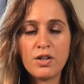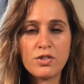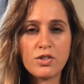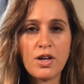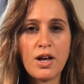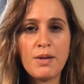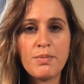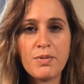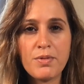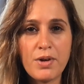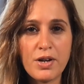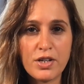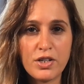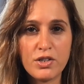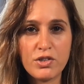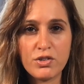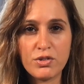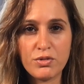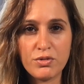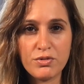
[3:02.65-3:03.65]
so I'm
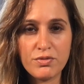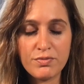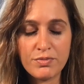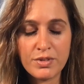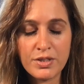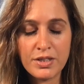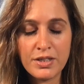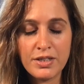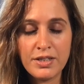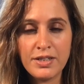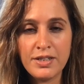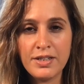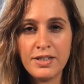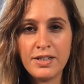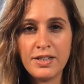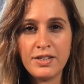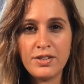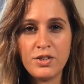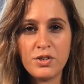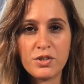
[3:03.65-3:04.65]
Iraqi too.
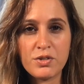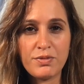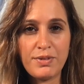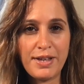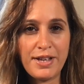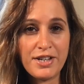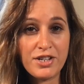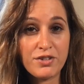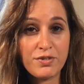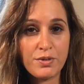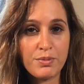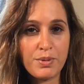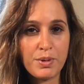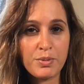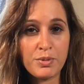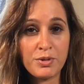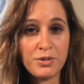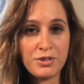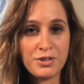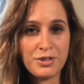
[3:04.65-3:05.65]
Yep. Newsflash for
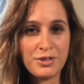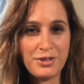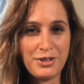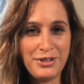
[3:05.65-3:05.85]
people who didn't know.